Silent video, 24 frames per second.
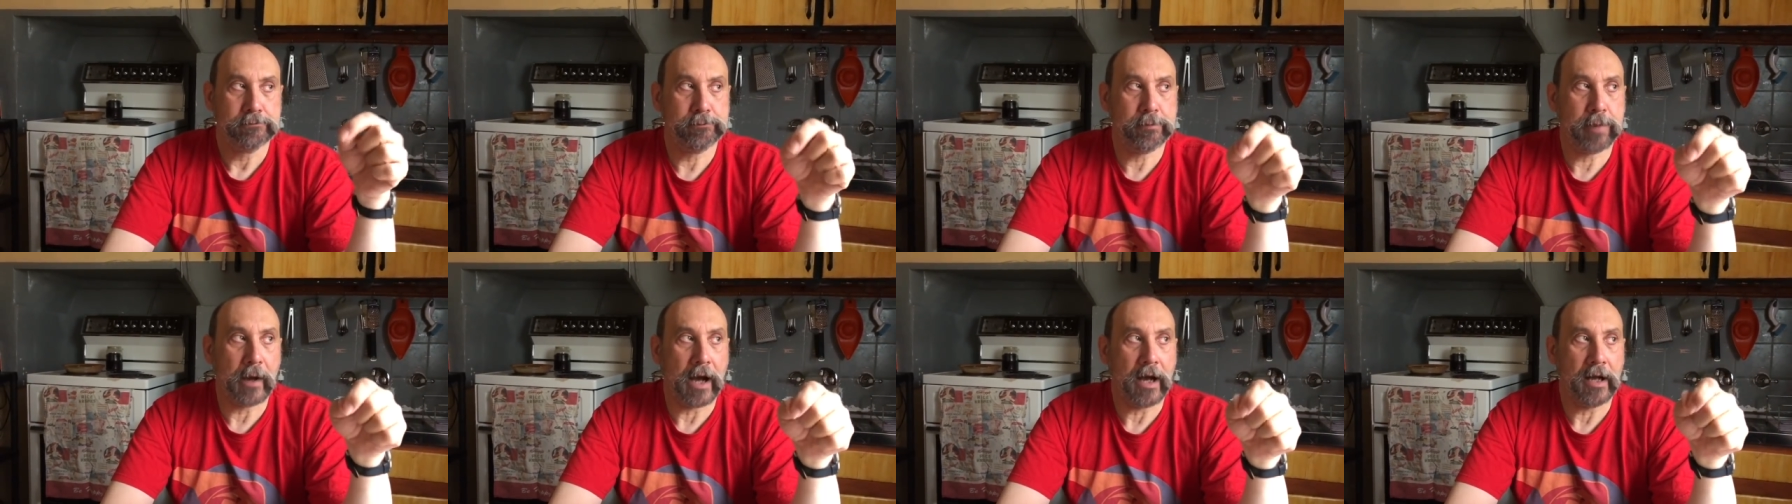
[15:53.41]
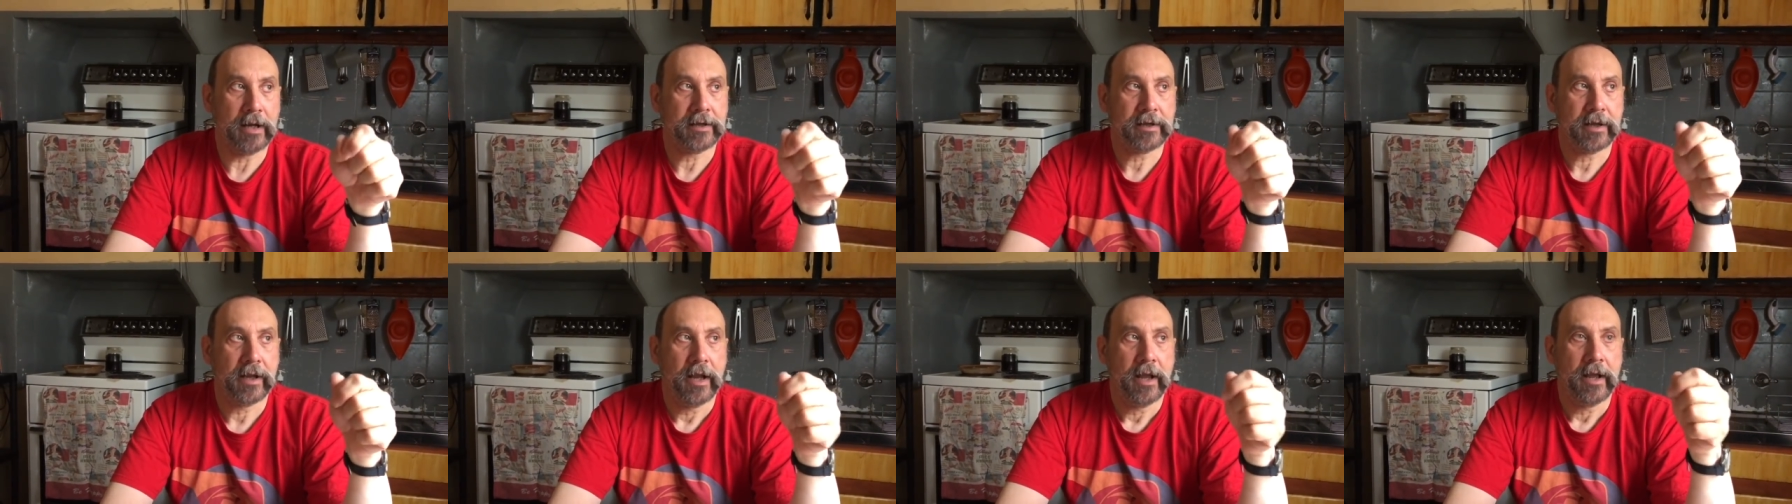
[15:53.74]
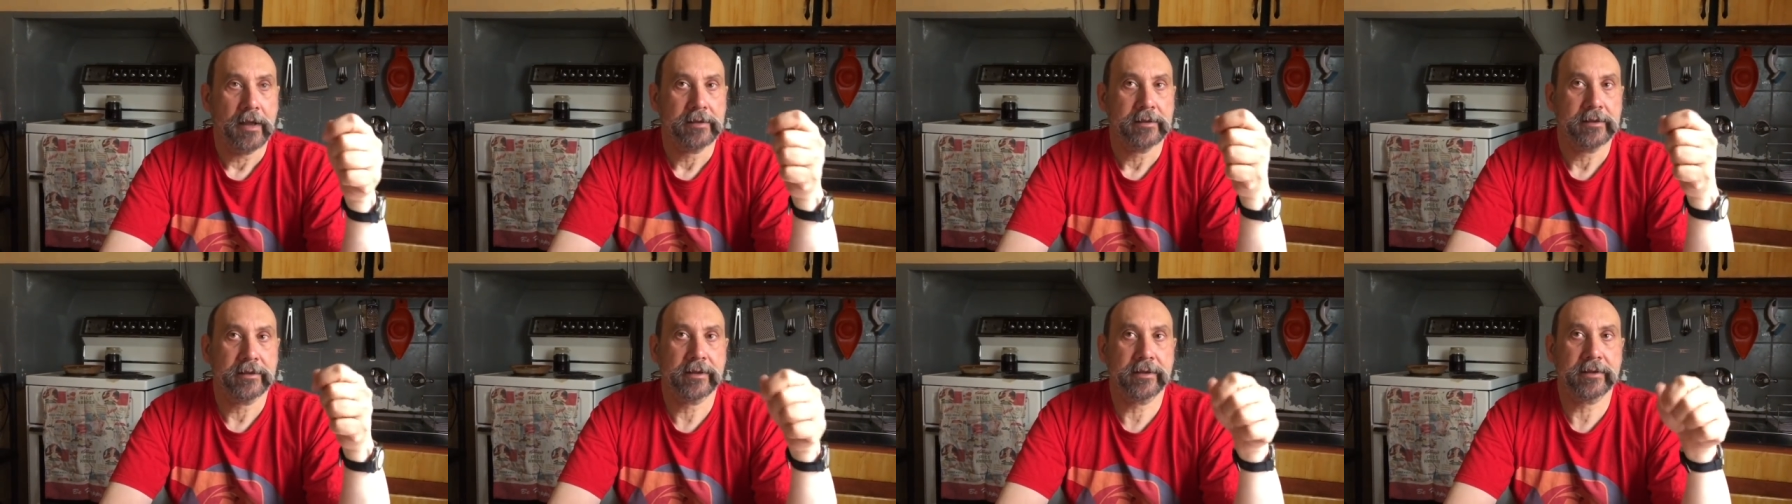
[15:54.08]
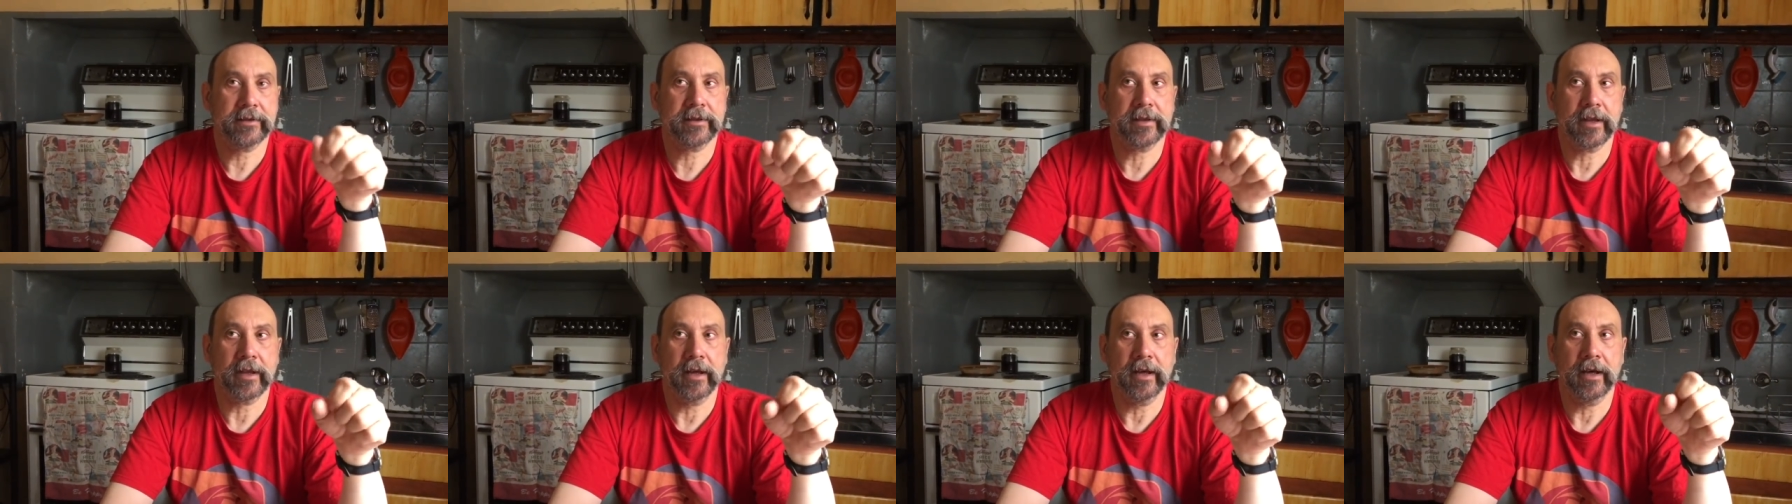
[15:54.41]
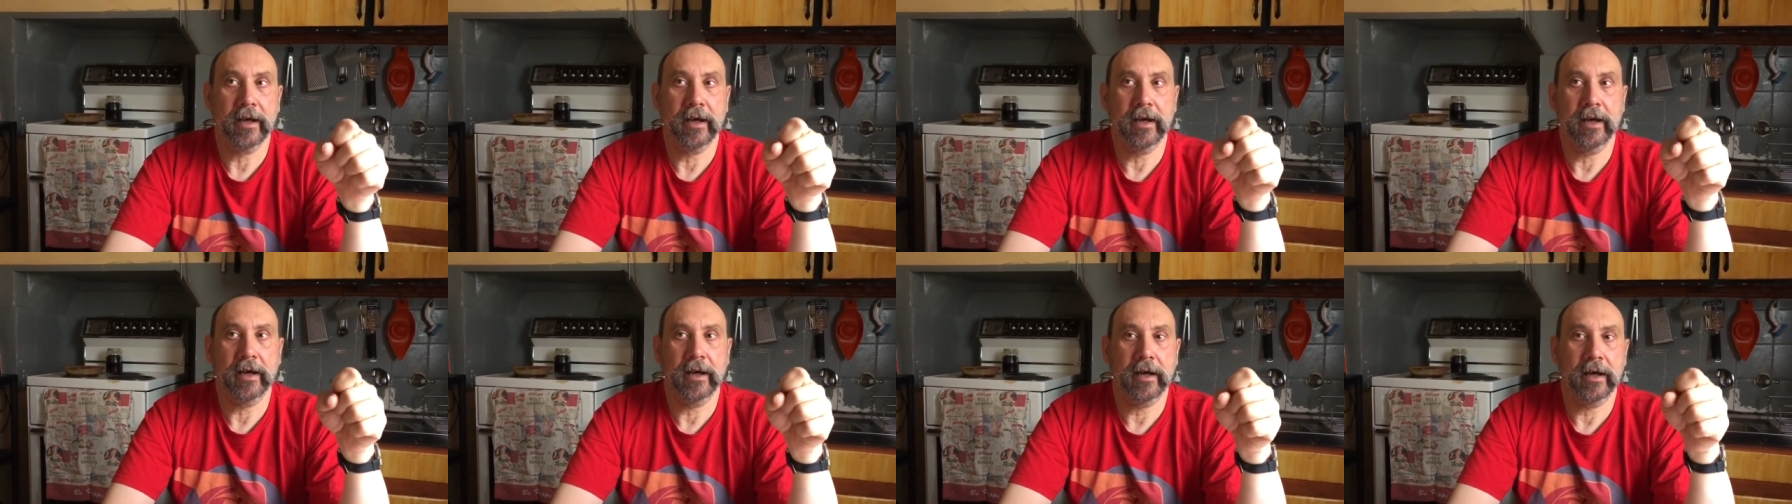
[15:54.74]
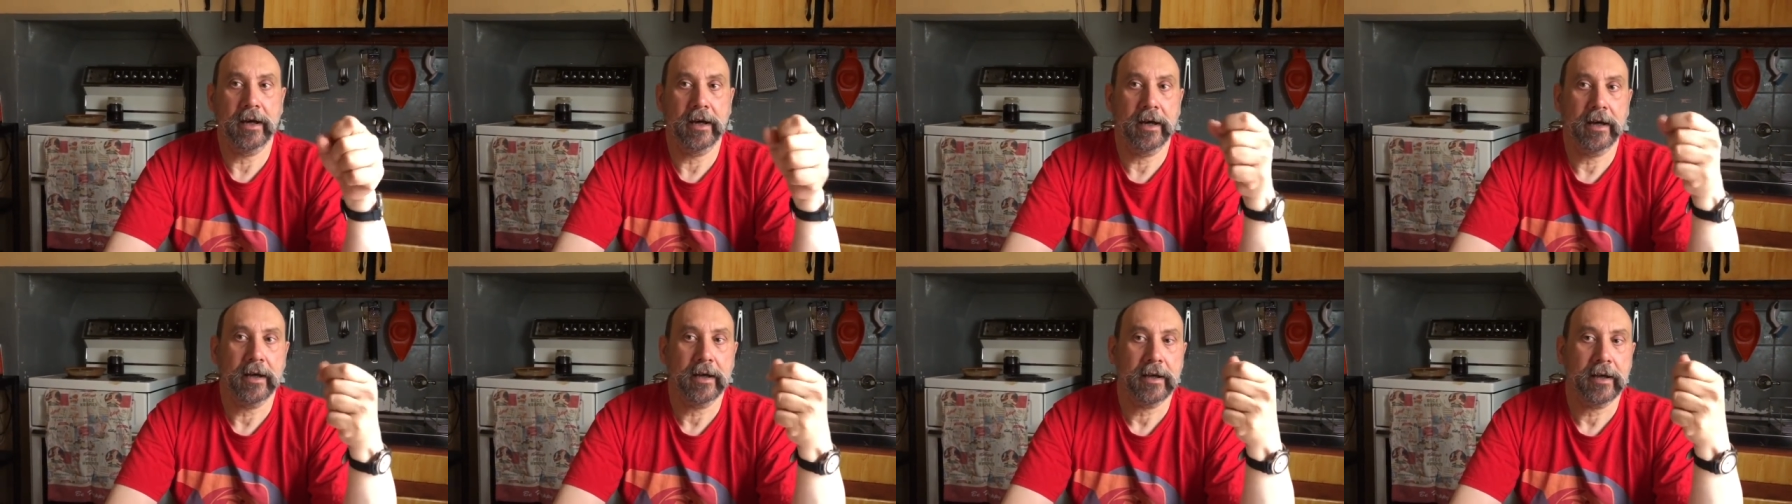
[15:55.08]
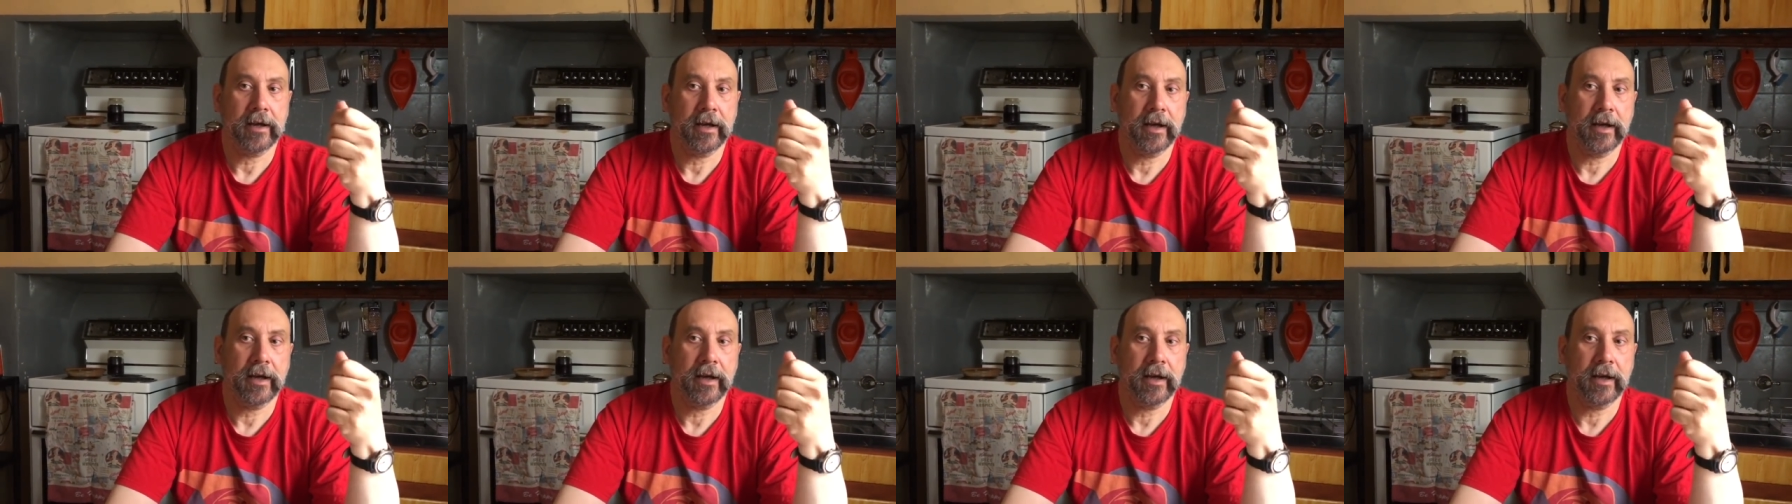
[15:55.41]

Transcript: but the